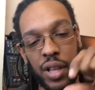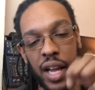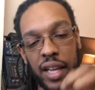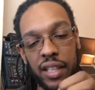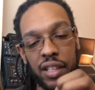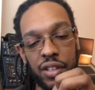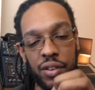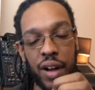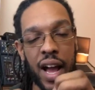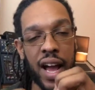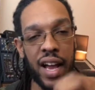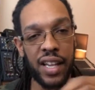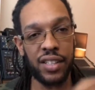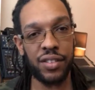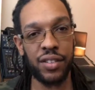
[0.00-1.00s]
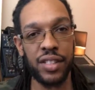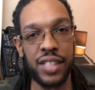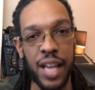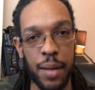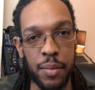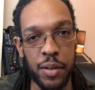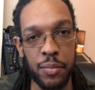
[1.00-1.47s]
like little eyes on
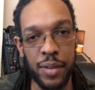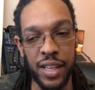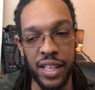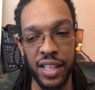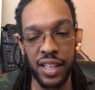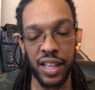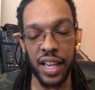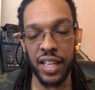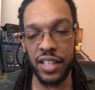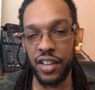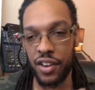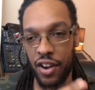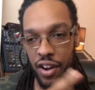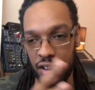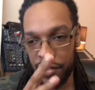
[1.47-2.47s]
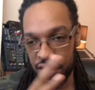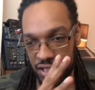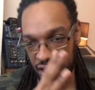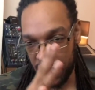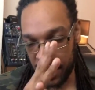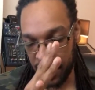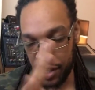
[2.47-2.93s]
top of the money and you're all of a
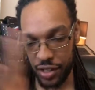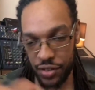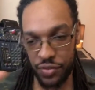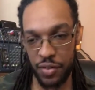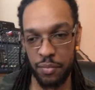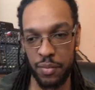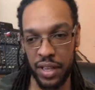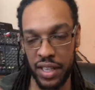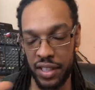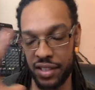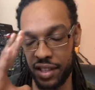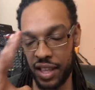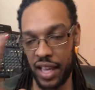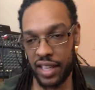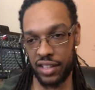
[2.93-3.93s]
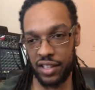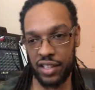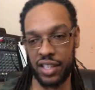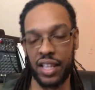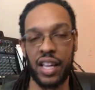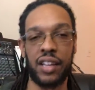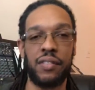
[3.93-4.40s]
sudden it goes from money to like
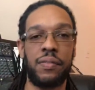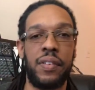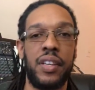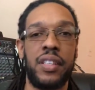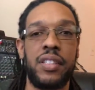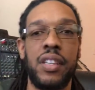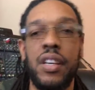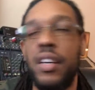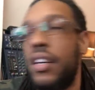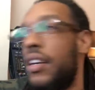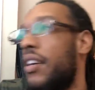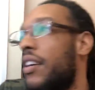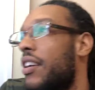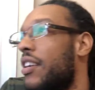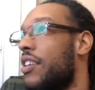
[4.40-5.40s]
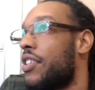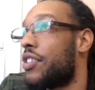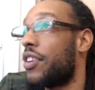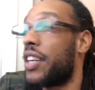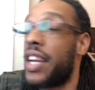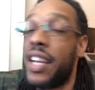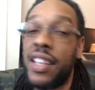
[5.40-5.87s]
looking like a face.
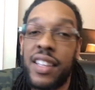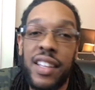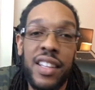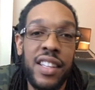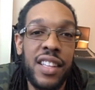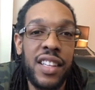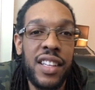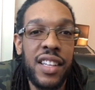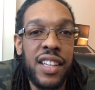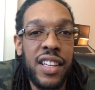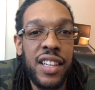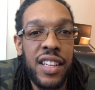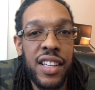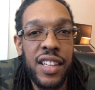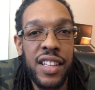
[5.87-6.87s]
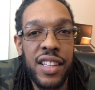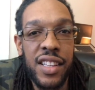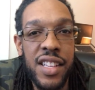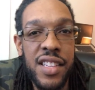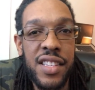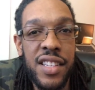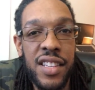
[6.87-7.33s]
So again,
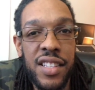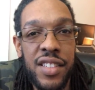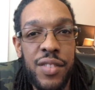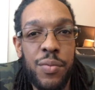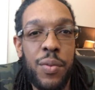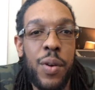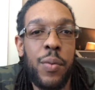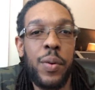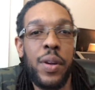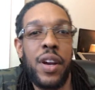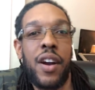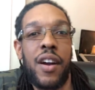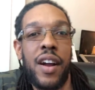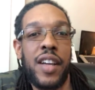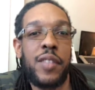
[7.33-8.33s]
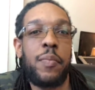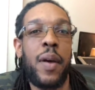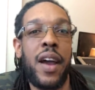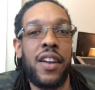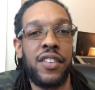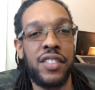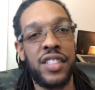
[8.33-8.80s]
this is what we are as
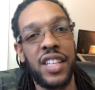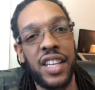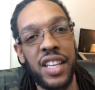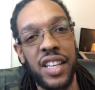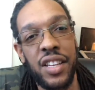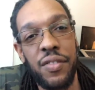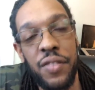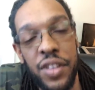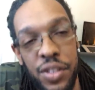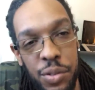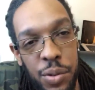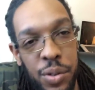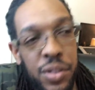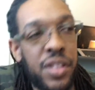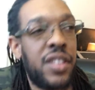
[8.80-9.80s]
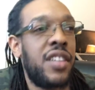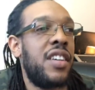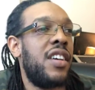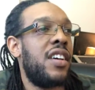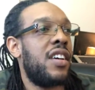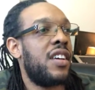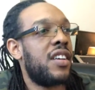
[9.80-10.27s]
pattern seeking individuals.
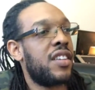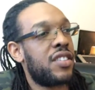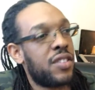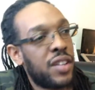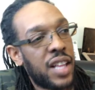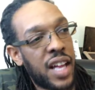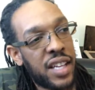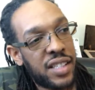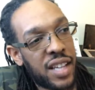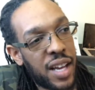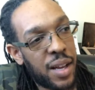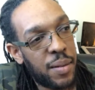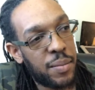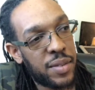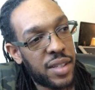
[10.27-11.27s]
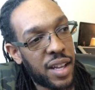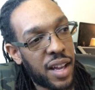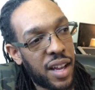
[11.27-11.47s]
So a lot of times,